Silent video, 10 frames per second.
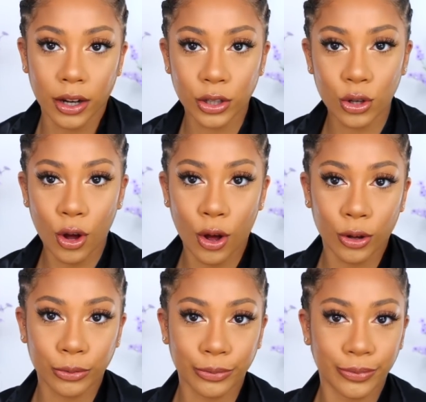right,
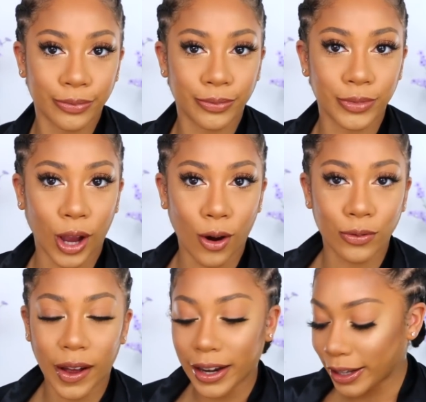y'all. Y'all
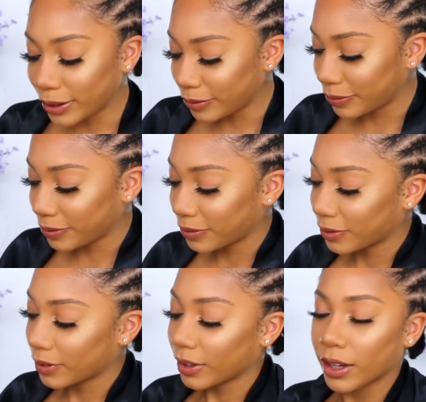ready?
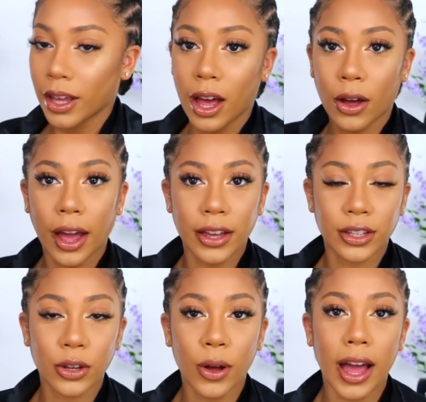Okay,
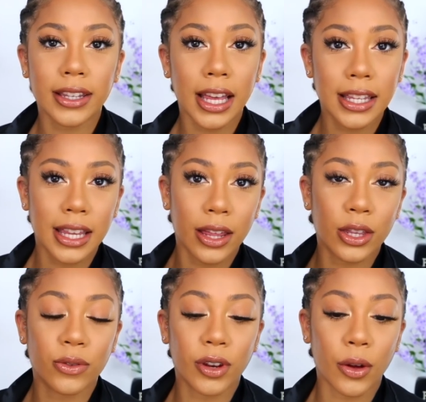so as I said,
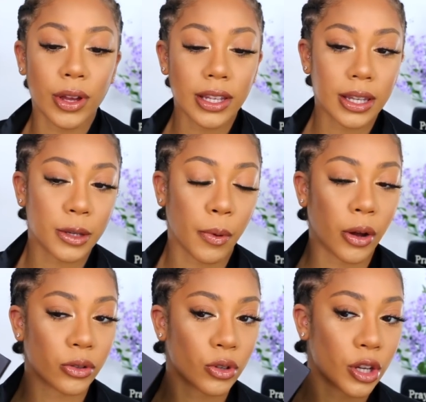this video is in
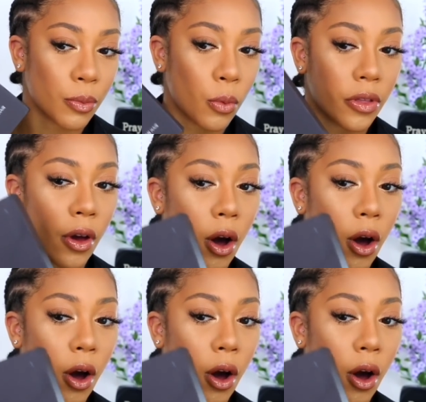sponsorship with